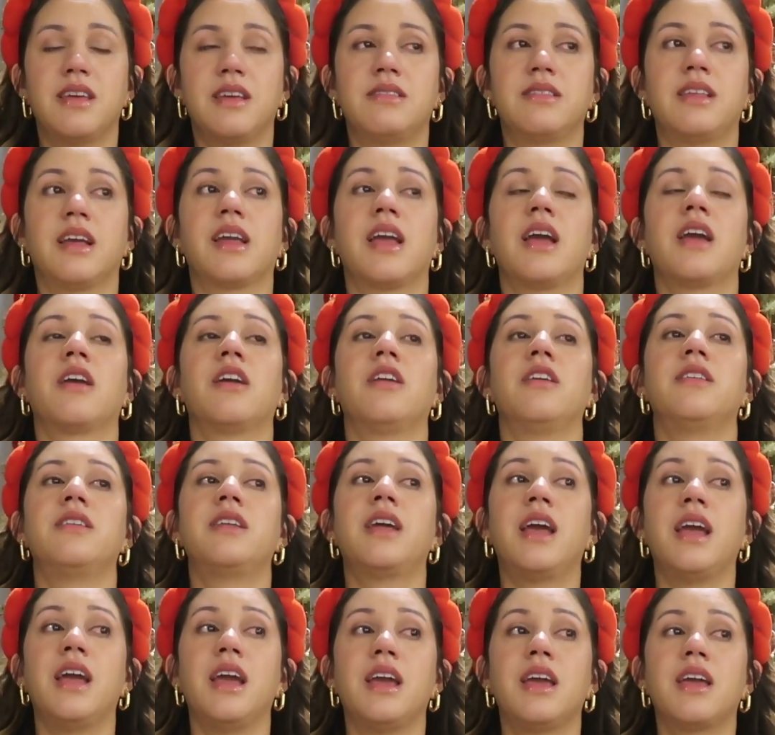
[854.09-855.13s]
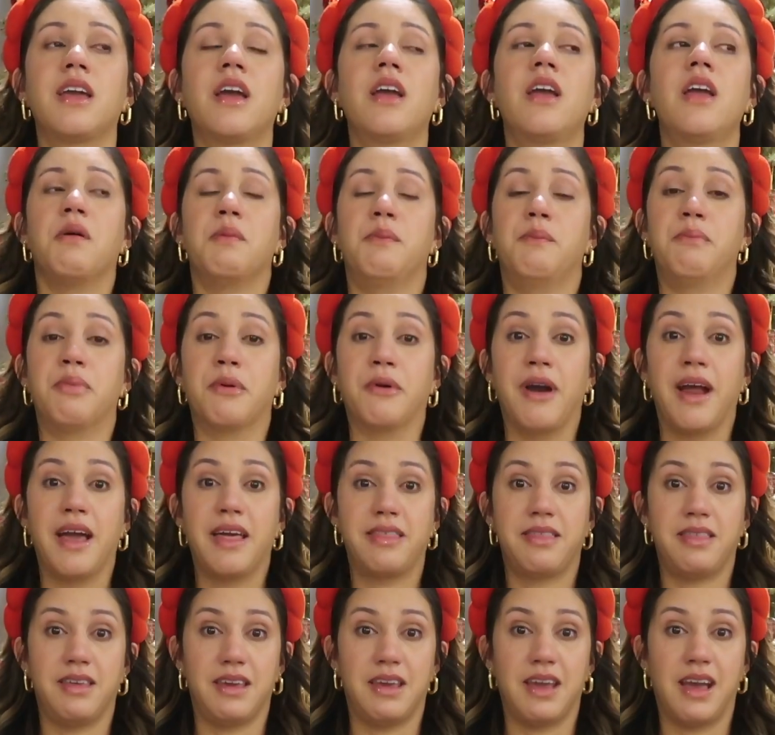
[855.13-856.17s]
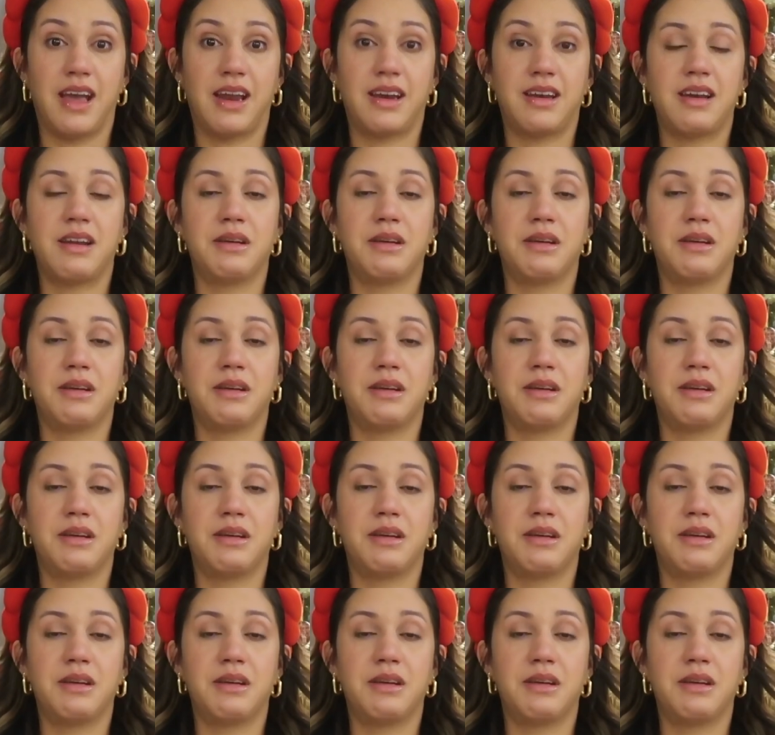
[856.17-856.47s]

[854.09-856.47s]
It's like I could take a breath again.